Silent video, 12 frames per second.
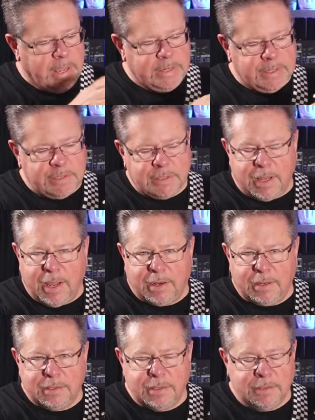easy to
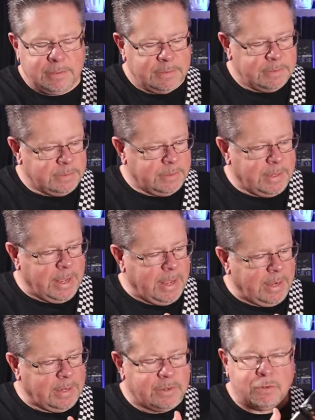edit
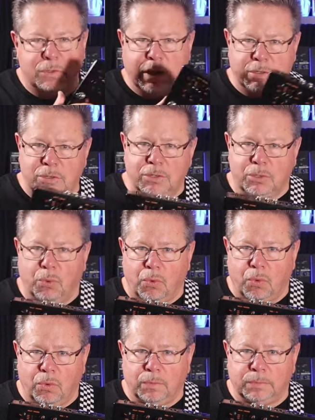and, and
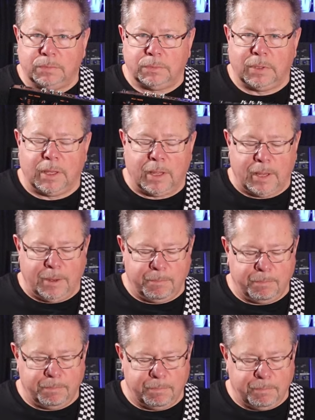store
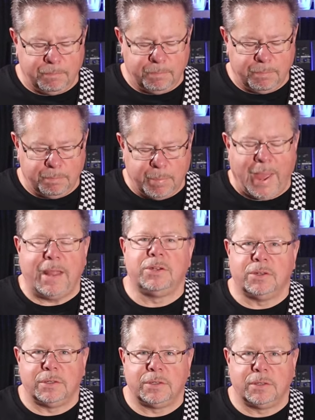um,
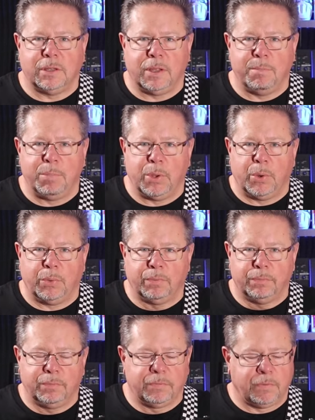patches that you build
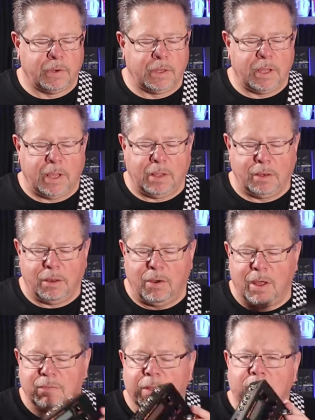for a gig
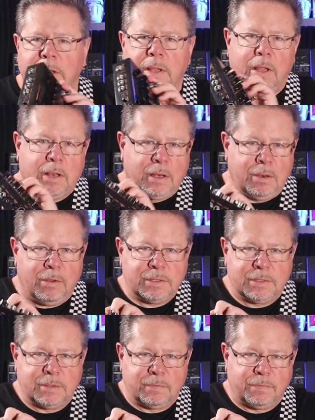live.
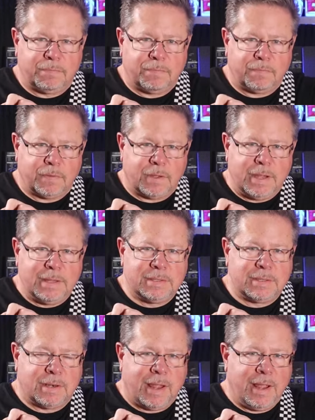Lots of
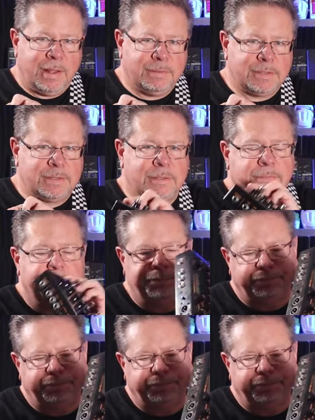ins and outs,